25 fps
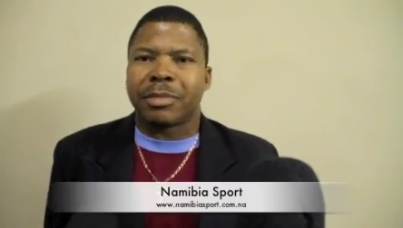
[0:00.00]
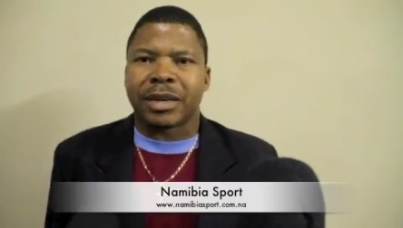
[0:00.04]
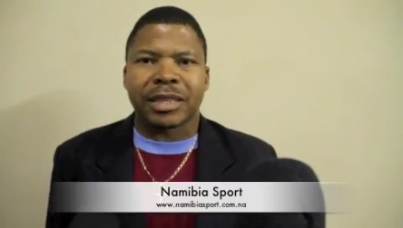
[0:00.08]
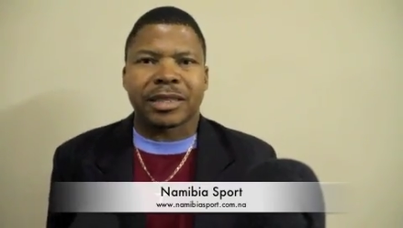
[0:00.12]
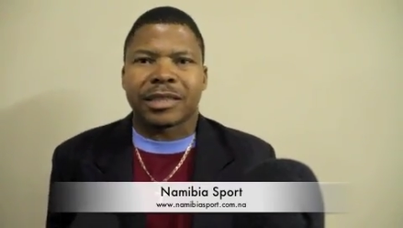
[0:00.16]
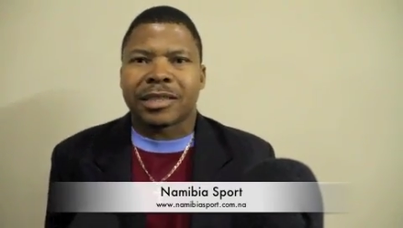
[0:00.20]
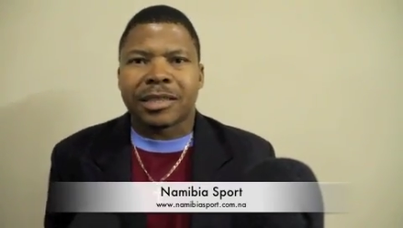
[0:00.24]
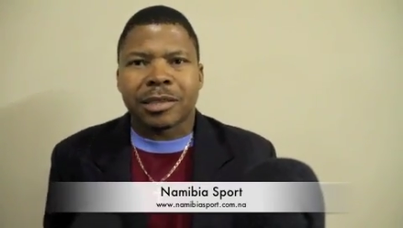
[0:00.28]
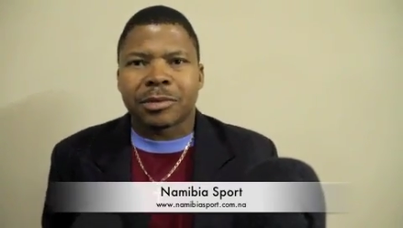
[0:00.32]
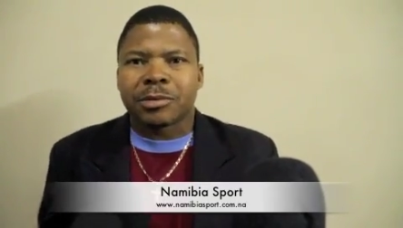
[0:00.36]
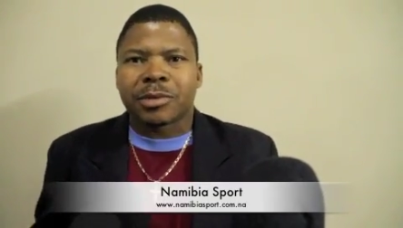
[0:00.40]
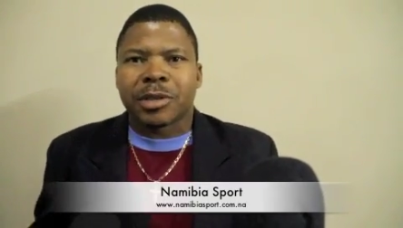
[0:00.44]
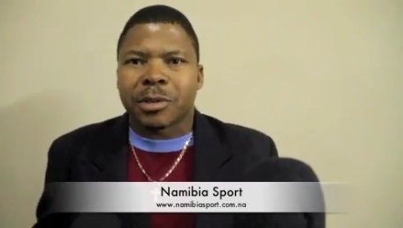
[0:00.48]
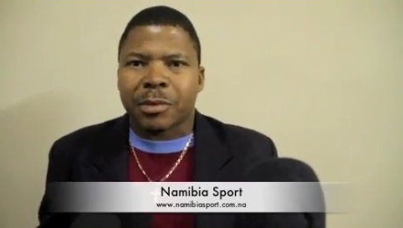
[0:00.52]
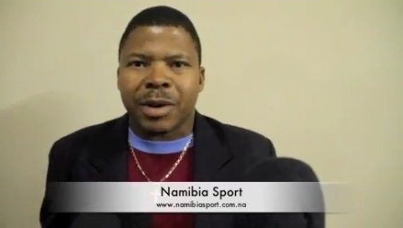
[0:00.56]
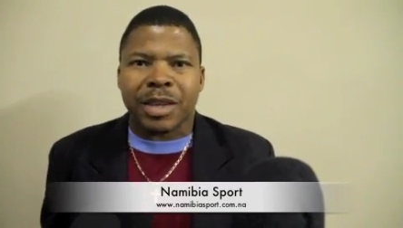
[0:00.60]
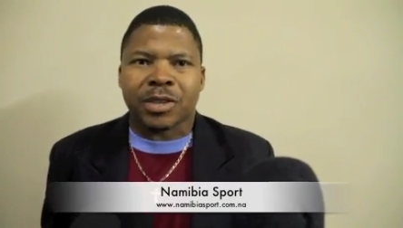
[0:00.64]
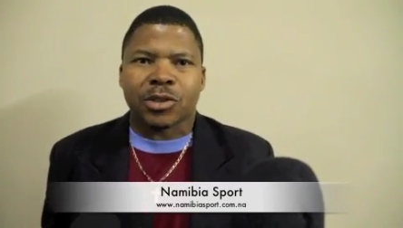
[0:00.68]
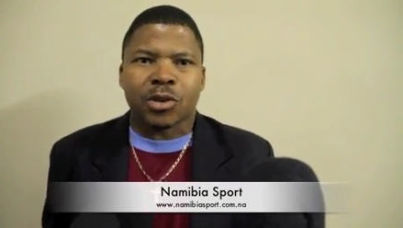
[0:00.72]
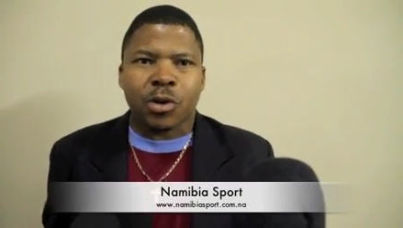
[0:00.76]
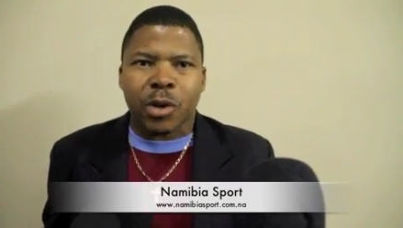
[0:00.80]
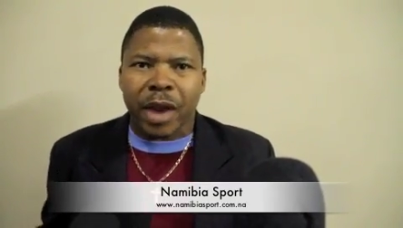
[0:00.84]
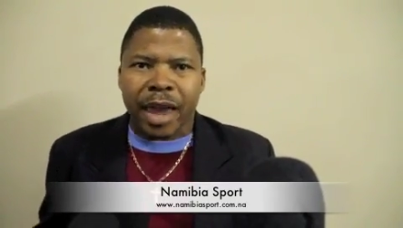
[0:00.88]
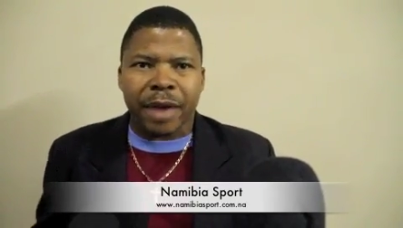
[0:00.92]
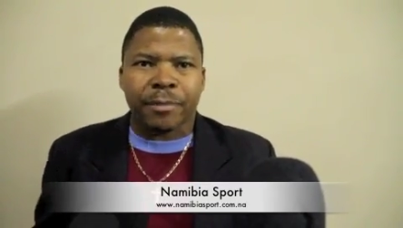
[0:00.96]
but he was
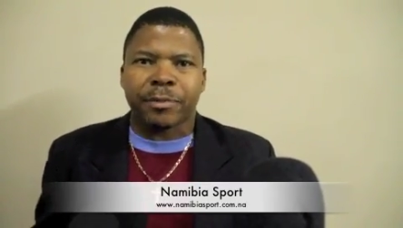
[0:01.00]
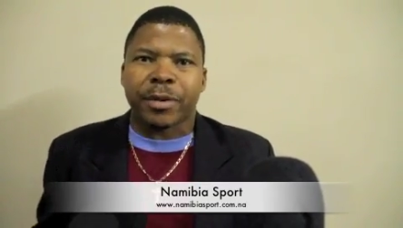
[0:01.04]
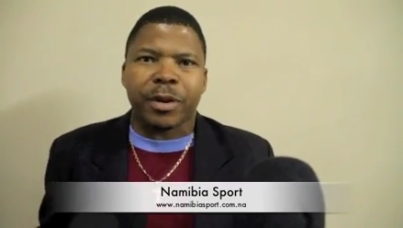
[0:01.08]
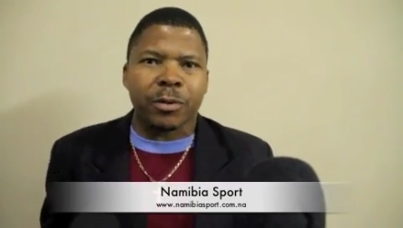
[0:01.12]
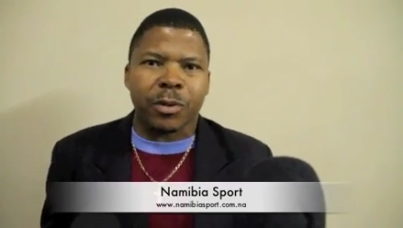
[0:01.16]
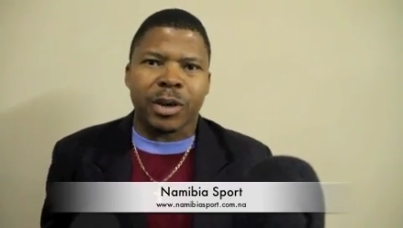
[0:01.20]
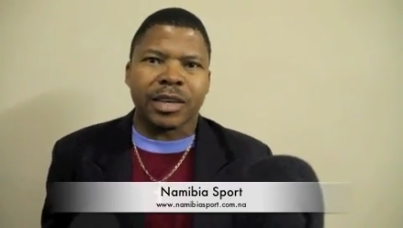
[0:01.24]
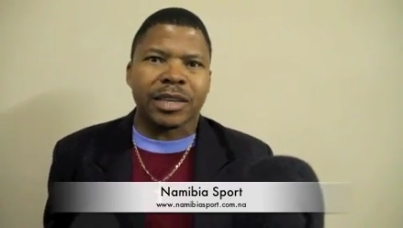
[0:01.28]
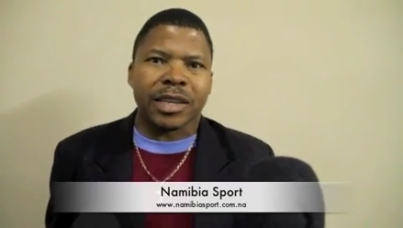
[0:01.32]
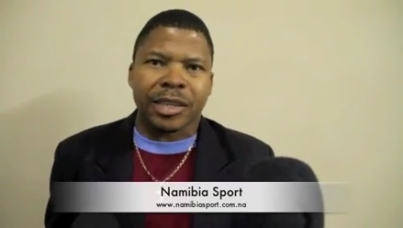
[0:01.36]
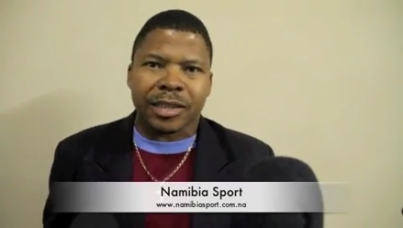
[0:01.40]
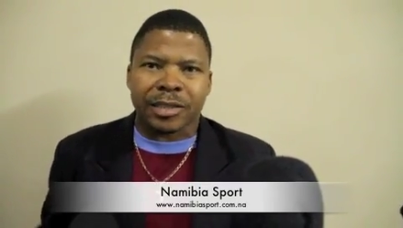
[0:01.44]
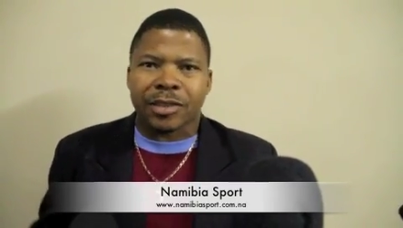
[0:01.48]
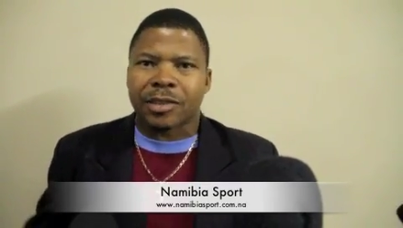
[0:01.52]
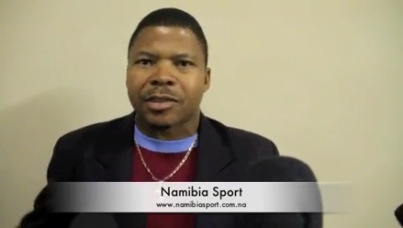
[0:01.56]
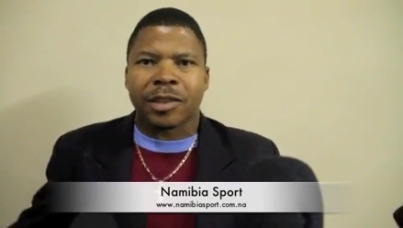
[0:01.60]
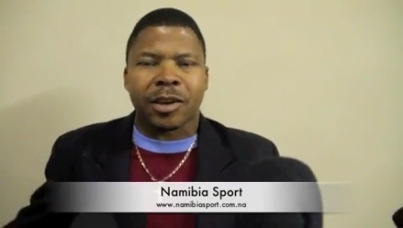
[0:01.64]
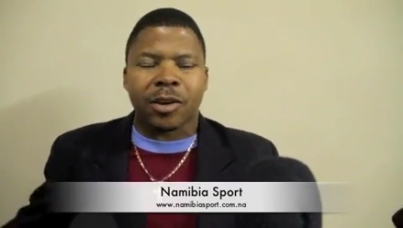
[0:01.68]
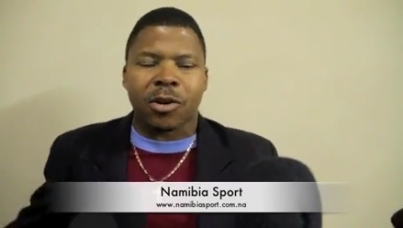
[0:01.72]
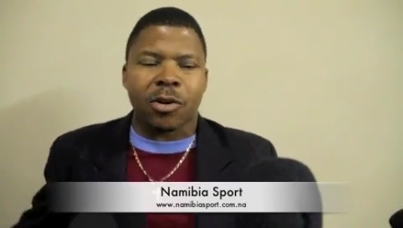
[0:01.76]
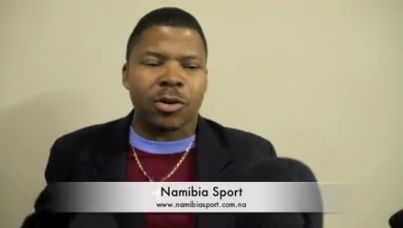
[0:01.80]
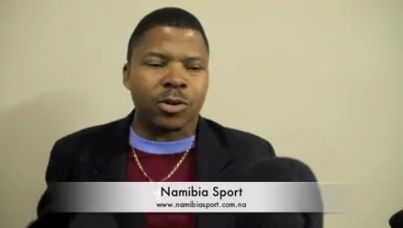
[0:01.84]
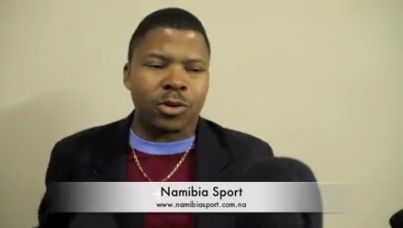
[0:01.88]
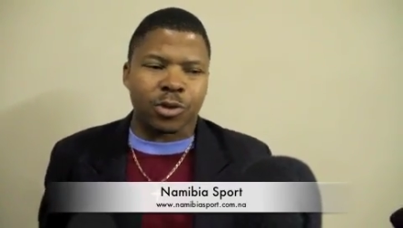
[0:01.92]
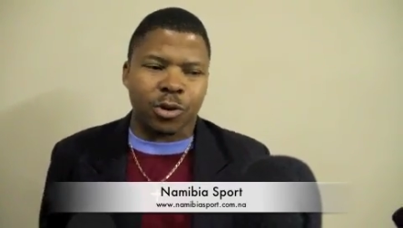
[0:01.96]
so happy when the
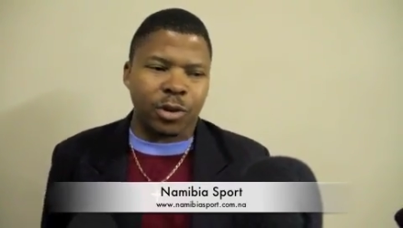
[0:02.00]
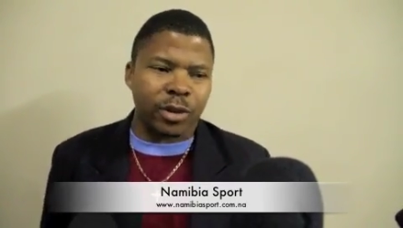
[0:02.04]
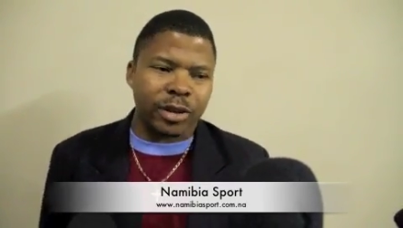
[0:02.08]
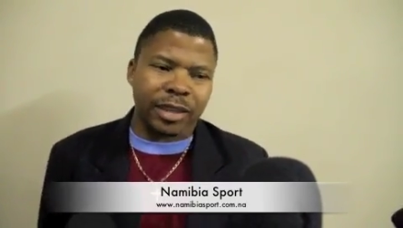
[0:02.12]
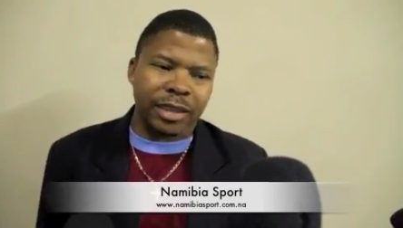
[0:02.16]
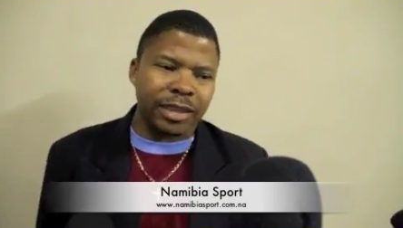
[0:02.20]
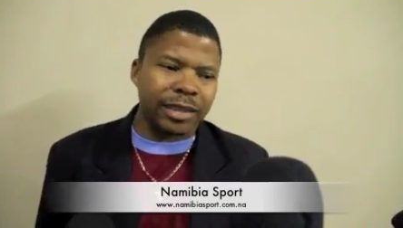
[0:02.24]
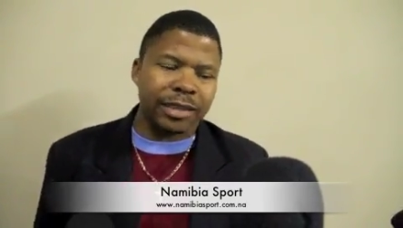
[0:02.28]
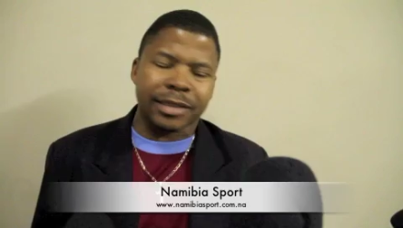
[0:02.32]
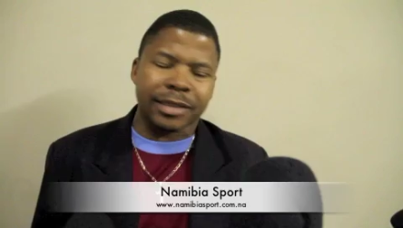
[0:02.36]
goal scored,